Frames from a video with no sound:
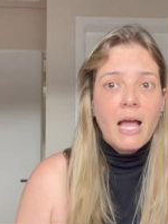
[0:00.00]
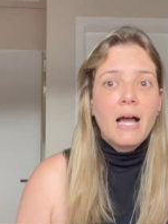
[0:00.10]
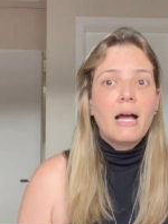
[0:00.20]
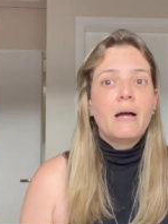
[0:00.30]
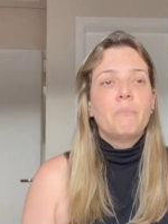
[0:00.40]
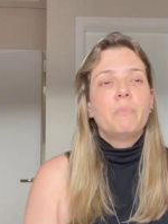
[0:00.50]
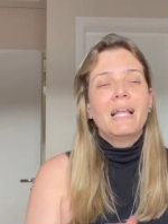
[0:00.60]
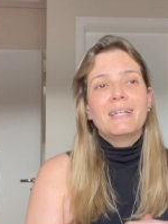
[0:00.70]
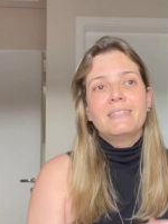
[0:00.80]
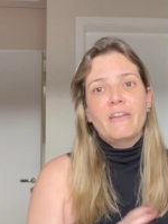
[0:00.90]
uh,
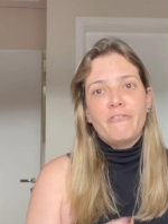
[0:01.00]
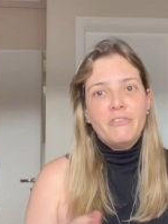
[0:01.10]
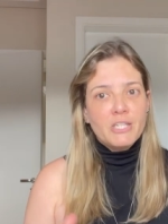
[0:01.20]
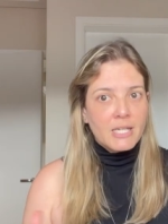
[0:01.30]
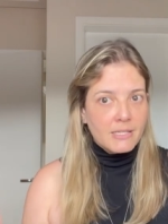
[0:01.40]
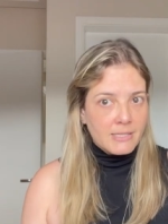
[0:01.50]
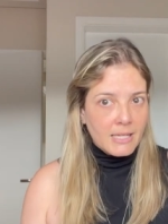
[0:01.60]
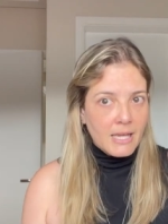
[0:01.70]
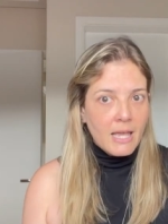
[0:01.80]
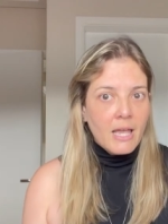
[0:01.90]
blood
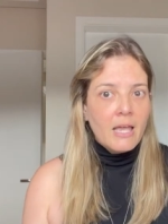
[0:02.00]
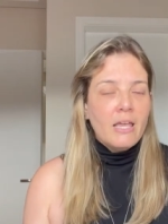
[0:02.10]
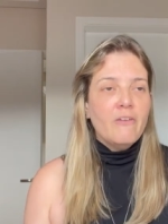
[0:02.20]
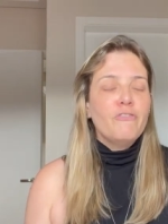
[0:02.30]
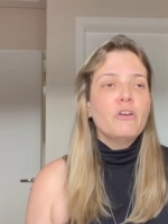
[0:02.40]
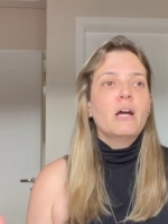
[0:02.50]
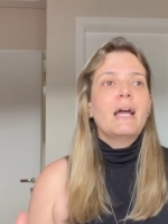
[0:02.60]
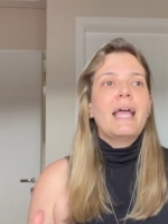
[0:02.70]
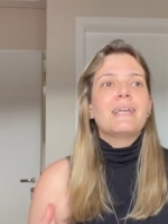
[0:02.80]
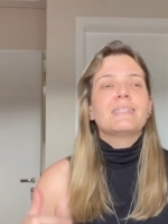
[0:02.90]
deficiency, if you are
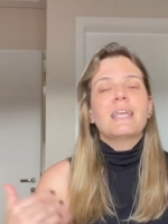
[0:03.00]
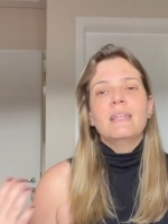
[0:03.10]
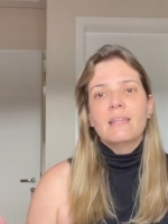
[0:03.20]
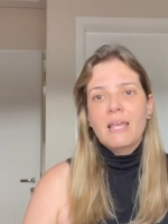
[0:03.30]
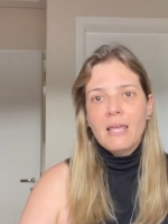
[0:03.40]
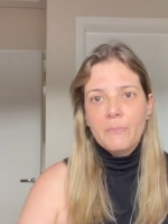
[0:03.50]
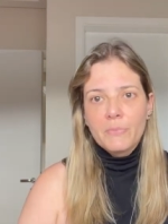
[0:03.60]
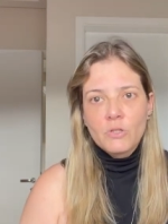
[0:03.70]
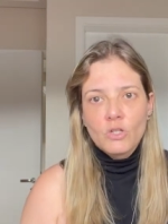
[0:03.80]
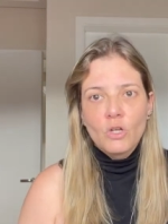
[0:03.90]
asking
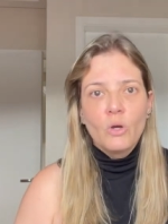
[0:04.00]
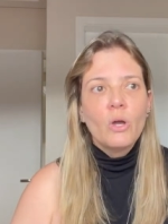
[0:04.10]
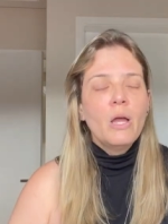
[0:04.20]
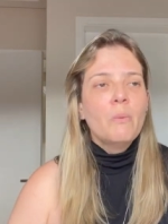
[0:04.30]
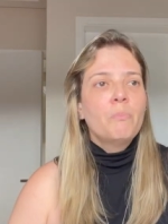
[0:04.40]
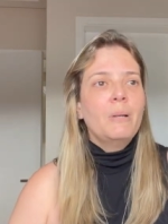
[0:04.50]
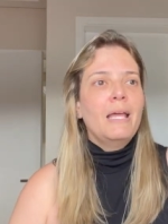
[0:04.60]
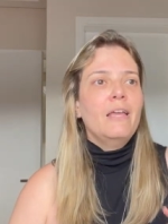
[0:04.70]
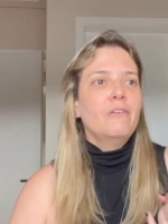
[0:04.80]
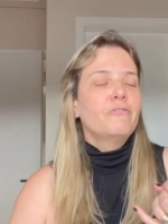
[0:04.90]
him to
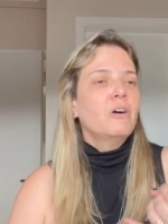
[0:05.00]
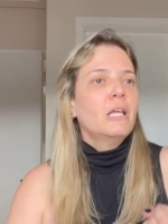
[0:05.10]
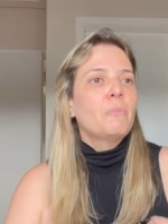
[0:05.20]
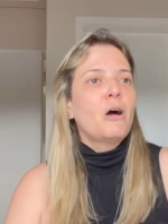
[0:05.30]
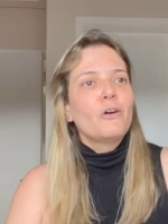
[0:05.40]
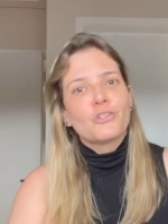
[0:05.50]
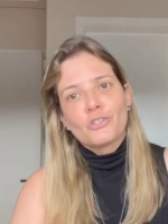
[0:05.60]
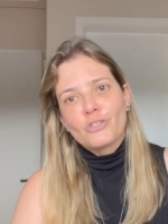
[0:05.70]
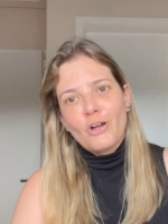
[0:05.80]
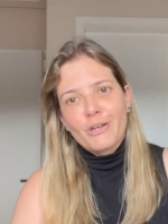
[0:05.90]
play volleyball,
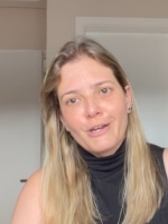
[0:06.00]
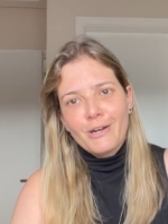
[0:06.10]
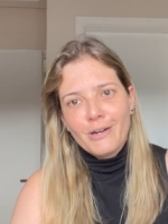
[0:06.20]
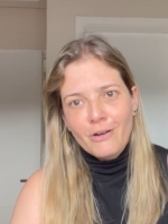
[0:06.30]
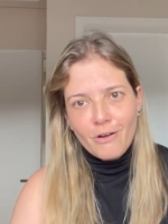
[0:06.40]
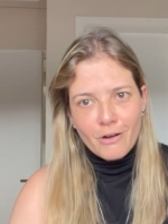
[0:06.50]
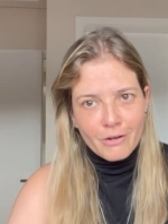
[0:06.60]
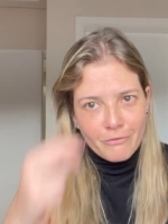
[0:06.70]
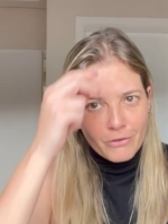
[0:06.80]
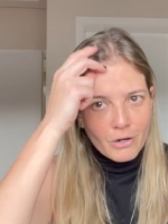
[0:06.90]
soccer, or
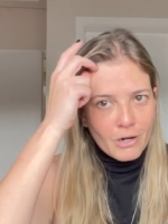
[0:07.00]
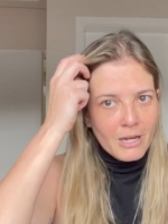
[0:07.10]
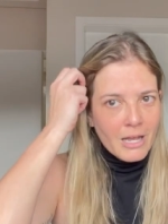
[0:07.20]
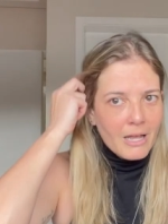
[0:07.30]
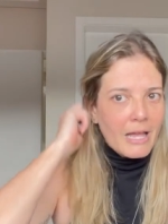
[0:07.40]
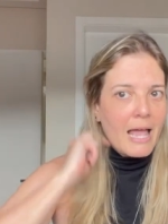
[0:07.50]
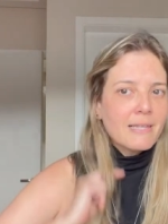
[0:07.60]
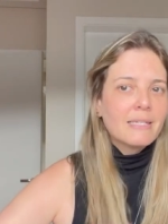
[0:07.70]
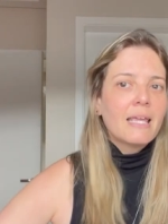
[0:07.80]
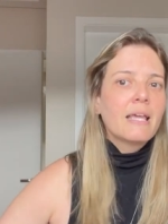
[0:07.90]
if you're
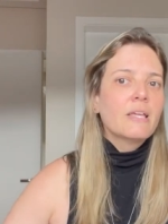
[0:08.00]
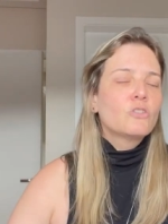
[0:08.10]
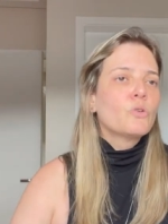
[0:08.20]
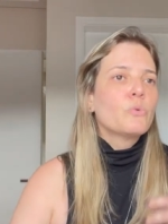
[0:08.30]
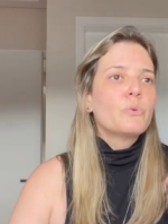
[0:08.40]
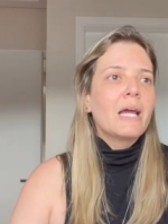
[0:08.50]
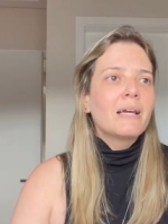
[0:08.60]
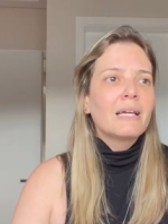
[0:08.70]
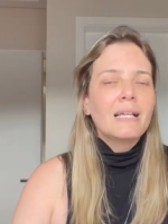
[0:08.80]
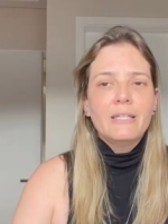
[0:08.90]
asking him to
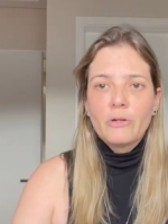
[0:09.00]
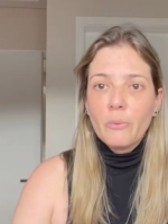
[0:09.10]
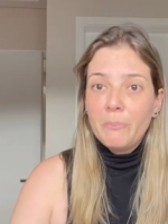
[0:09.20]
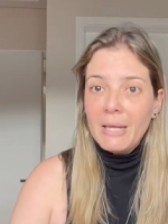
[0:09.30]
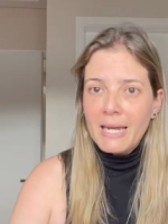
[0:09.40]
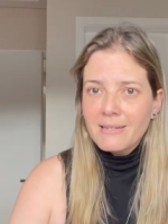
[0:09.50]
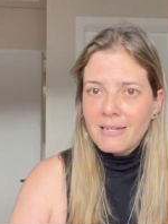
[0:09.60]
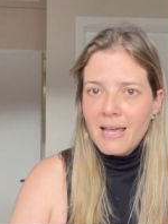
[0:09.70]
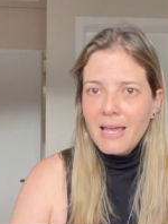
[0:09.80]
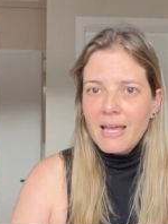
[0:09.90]
run a little
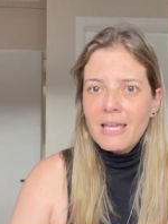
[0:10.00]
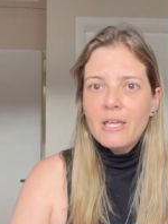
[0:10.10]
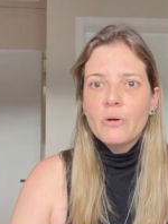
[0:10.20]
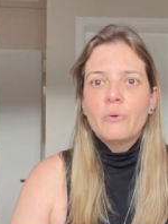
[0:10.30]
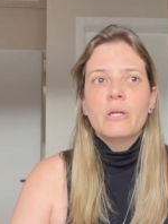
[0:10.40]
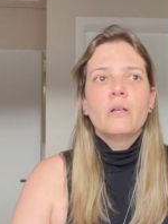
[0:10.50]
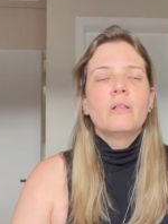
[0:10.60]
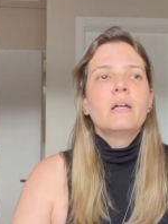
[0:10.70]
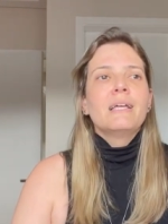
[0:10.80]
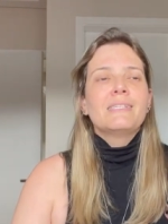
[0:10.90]
bit, he
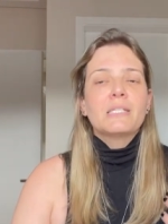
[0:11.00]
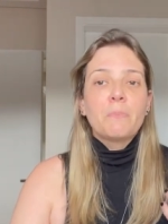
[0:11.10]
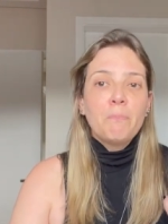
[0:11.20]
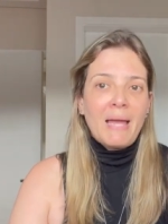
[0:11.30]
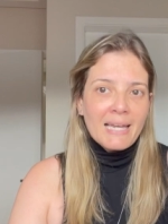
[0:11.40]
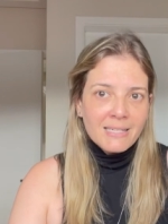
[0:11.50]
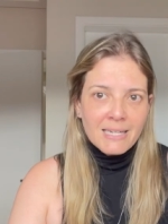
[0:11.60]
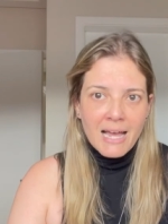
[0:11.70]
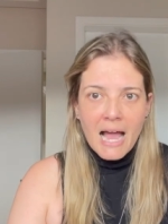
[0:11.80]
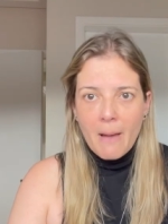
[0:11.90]
will
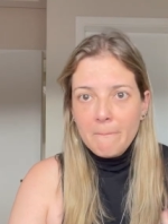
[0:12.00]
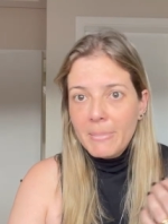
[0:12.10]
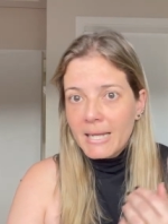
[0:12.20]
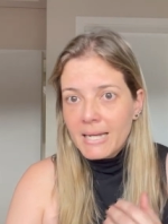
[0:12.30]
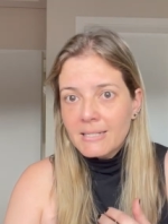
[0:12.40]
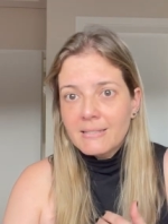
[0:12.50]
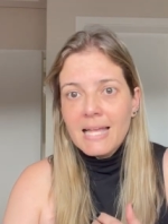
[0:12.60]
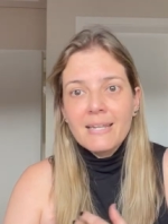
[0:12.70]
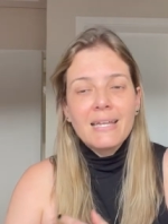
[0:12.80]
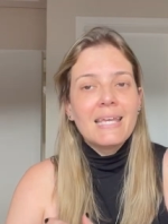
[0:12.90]
spend a blood
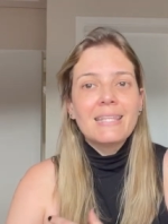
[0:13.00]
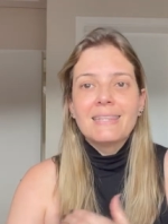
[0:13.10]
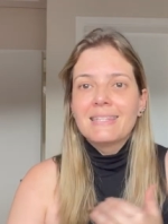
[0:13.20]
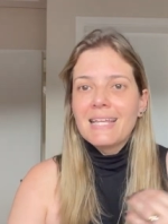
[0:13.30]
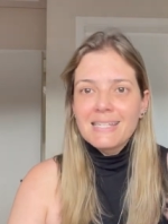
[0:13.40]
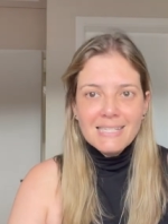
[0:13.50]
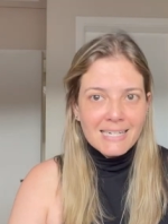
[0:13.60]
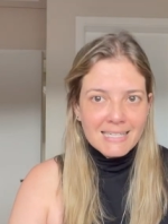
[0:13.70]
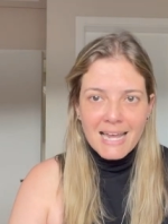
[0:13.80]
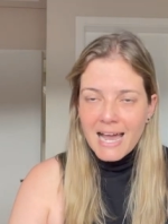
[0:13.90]
that he
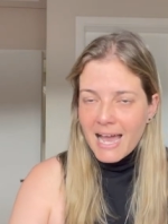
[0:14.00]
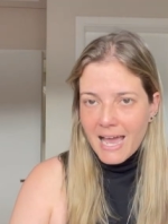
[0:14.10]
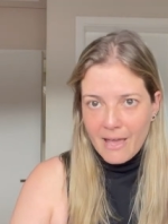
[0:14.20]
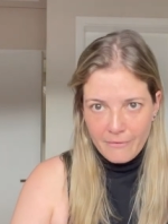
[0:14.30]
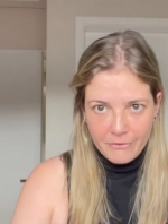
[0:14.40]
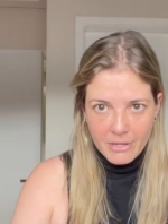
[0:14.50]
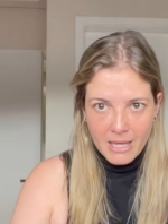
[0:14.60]
doesn't have